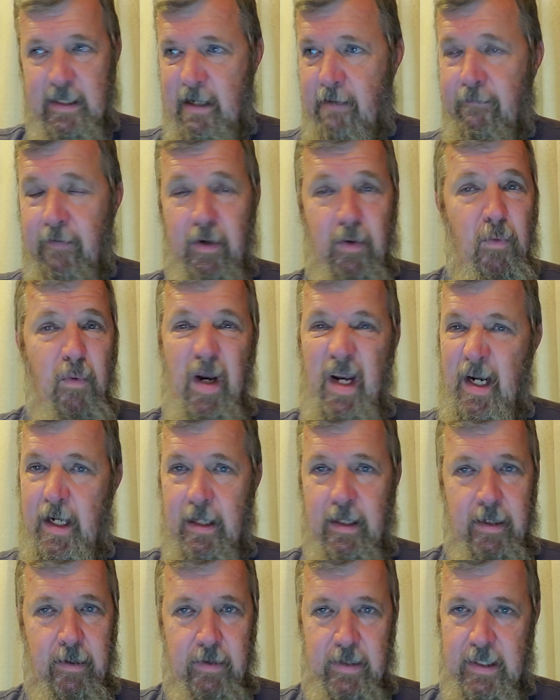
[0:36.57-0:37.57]
Every
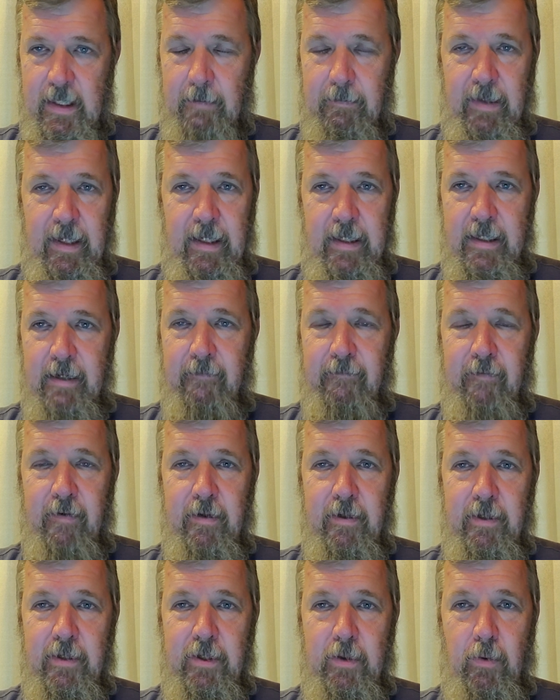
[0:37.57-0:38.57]
week, there's something different,
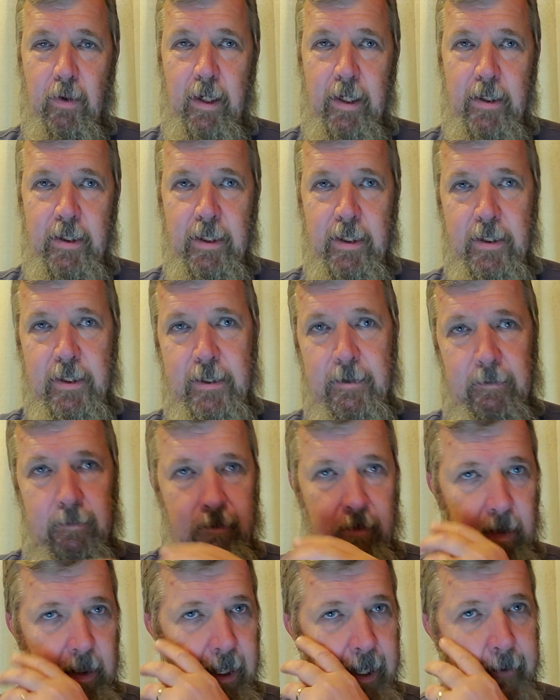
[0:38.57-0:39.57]
shortages.
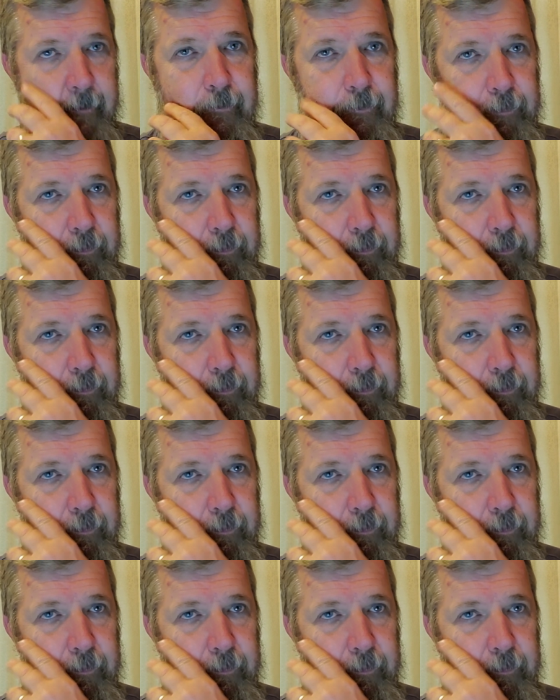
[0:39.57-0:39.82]
Yeah.